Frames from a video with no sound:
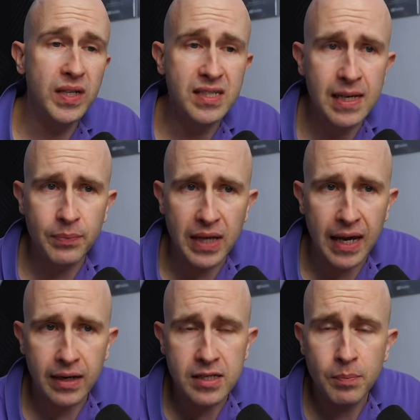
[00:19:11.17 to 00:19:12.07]
accept
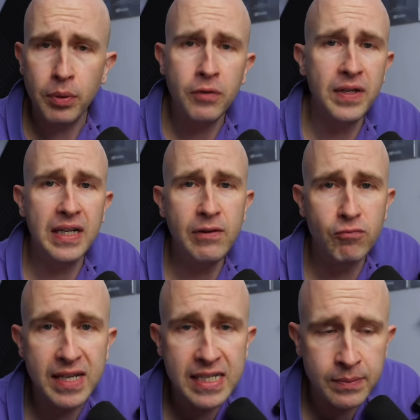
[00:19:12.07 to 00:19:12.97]
that as a perfectly
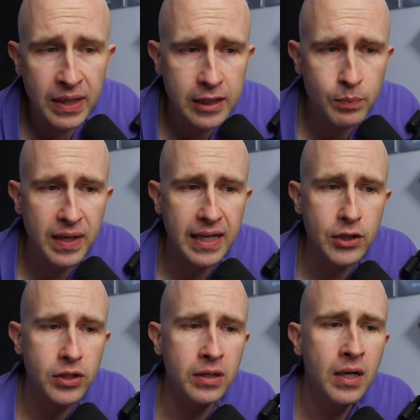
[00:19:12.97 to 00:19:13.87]
reasonable
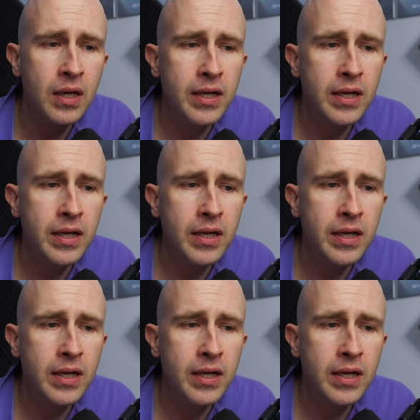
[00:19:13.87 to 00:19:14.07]
explanation